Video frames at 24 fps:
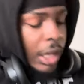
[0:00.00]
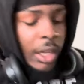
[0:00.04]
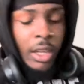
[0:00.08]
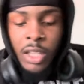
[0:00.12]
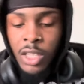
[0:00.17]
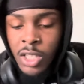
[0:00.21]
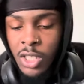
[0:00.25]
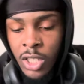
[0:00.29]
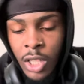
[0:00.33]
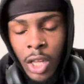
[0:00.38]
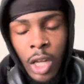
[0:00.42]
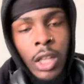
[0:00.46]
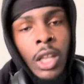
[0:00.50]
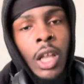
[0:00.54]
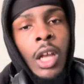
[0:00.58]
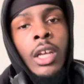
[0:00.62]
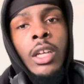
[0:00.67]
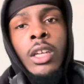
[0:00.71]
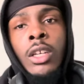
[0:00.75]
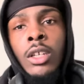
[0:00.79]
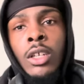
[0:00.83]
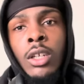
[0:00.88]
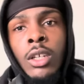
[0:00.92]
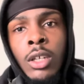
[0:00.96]
It's not
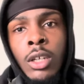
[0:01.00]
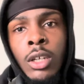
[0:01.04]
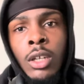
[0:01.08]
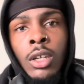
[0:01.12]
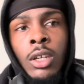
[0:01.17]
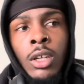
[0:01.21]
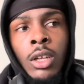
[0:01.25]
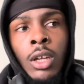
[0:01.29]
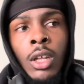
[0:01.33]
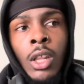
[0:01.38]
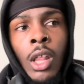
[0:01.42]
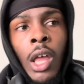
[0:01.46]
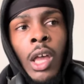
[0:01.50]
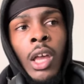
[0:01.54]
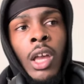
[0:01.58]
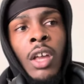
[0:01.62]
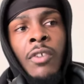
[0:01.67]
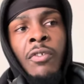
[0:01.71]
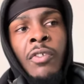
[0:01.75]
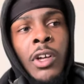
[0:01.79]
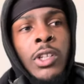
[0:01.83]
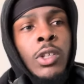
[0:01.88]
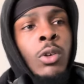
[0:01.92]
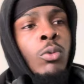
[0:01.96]
like
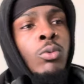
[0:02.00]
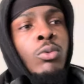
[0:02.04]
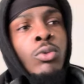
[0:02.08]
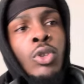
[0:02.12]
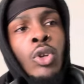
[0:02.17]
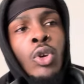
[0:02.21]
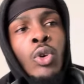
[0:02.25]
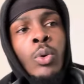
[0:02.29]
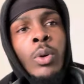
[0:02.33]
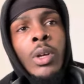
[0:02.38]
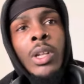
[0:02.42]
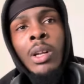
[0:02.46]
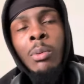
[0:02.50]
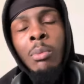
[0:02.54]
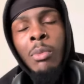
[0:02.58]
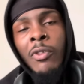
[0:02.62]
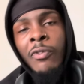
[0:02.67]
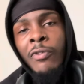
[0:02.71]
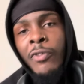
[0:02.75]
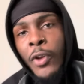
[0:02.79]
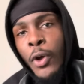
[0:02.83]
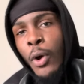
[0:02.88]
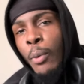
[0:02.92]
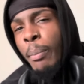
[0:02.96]
if I don't do it, I'm gonna
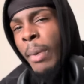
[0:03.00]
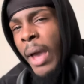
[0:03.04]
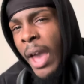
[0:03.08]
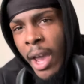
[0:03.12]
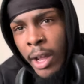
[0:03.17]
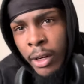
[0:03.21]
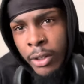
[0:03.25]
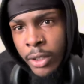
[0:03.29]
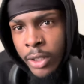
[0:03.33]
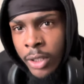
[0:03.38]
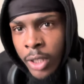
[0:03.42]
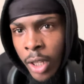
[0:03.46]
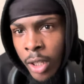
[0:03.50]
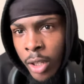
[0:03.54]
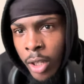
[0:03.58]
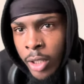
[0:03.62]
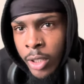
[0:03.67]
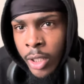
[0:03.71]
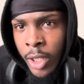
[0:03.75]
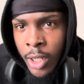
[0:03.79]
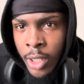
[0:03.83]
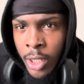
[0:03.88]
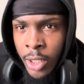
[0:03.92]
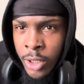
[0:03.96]
feel bad or anything like
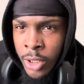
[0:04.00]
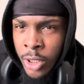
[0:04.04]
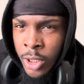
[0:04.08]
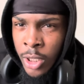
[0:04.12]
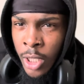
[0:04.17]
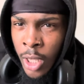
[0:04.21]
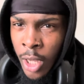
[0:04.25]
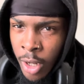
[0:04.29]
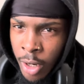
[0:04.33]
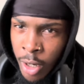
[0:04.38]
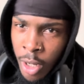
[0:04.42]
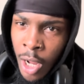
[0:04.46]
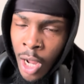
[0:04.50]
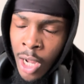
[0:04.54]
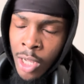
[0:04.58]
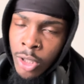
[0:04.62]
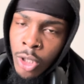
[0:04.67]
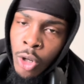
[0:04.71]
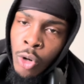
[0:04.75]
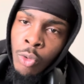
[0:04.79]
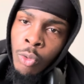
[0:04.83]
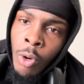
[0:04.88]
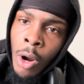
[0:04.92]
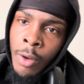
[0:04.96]
that. It's just that I
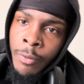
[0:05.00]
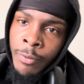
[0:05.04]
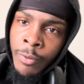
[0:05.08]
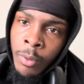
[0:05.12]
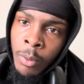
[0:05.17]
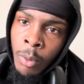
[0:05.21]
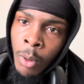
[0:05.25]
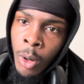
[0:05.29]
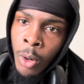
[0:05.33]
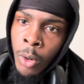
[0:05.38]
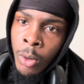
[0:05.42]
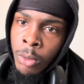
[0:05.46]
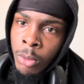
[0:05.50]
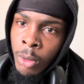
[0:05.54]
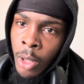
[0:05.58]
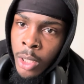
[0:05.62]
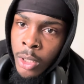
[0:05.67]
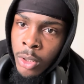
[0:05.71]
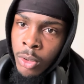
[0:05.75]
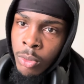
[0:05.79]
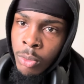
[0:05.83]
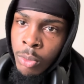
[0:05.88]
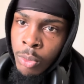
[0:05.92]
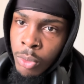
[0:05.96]
know right from wrong. Like
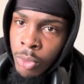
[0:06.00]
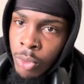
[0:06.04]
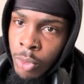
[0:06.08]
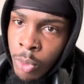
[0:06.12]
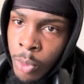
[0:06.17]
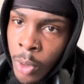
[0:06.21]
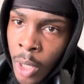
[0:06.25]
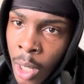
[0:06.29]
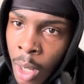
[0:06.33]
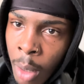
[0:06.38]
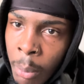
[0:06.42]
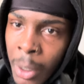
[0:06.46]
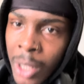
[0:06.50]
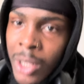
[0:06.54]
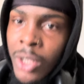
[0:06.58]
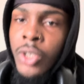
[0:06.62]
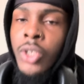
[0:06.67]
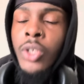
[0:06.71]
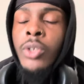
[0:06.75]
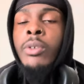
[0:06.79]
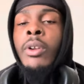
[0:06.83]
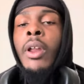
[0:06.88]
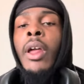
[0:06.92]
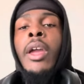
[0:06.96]
you, I'm at a
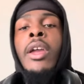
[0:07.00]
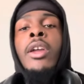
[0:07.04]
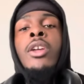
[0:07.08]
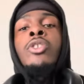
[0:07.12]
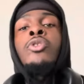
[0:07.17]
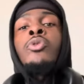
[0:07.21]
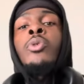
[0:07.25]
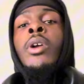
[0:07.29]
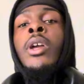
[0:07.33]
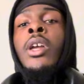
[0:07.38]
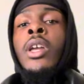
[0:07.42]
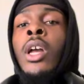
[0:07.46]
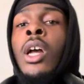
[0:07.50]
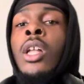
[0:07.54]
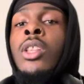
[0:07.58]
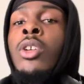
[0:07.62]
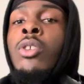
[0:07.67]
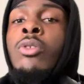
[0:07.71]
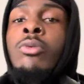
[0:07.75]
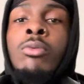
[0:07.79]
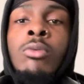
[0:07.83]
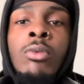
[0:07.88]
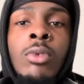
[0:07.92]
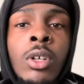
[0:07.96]
certain age range, I
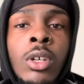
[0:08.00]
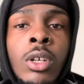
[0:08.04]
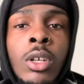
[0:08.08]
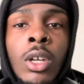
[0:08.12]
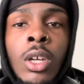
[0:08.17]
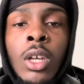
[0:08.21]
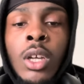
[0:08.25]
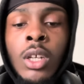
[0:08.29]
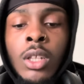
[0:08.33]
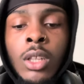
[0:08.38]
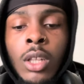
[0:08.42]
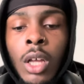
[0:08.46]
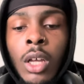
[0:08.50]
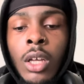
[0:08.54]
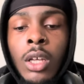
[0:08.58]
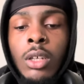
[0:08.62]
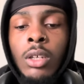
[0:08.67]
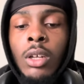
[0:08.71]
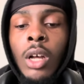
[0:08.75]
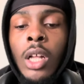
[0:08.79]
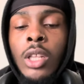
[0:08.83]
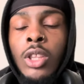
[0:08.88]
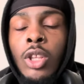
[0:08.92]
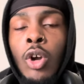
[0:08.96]
know. Like,
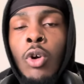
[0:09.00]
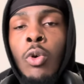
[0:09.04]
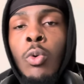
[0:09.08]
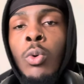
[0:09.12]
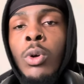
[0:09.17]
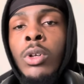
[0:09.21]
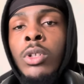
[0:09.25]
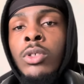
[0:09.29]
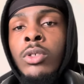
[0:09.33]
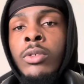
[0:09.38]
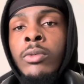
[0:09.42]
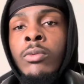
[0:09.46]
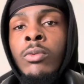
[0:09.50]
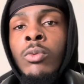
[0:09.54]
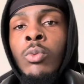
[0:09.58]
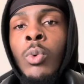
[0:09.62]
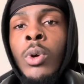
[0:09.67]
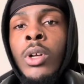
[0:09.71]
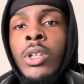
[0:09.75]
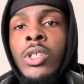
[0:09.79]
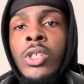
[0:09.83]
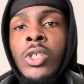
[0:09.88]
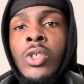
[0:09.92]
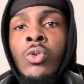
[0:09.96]
I know
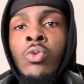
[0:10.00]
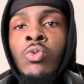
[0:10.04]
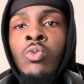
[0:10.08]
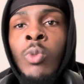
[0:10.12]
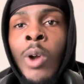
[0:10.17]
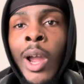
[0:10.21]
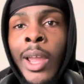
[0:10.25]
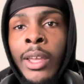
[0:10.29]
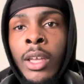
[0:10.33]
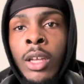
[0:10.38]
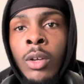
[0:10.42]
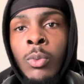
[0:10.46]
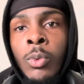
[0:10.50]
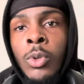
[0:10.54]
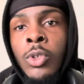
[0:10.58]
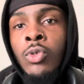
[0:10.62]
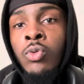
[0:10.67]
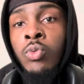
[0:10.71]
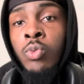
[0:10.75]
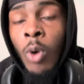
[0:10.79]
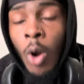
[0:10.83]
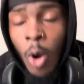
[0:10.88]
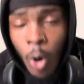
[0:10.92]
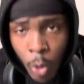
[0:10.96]
what's right and
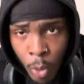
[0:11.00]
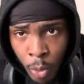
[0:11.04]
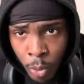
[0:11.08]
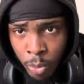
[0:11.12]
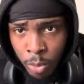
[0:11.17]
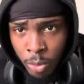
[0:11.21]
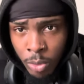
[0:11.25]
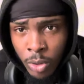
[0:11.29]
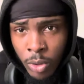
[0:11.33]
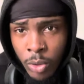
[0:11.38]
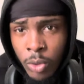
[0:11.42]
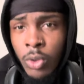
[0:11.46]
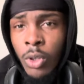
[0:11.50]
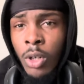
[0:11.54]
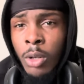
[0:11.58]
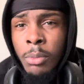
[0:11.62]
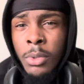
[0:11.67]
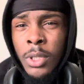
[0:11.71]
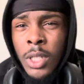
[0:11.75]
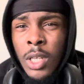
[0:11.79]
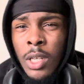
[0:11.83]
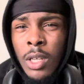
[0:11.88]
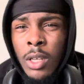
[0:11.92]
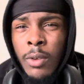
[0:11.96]
what's wrong. You know what I'm
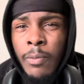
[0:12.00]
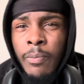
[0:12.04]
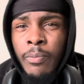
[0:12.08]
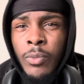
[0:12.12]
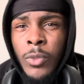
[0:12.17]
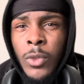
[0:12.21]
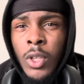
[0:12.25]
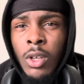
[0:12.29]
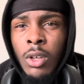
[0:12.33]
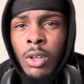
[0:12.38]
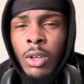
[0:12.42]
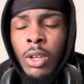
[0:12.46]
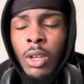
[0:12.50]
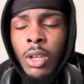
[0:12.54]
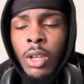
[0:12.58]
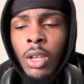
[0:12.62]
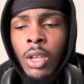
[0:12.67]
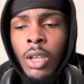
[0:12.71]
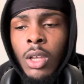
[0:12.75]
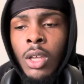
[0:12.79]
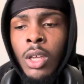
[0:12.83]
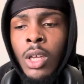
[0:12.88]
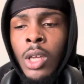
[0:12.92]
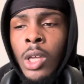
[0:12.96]
saying?
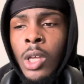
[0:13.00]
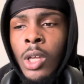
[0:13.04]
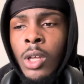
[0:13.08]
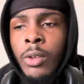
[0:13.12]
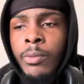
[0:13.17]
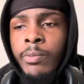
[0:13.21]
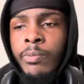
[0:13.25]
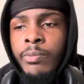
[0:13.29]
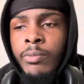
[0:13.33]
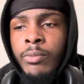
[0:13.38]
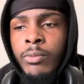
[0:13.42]
And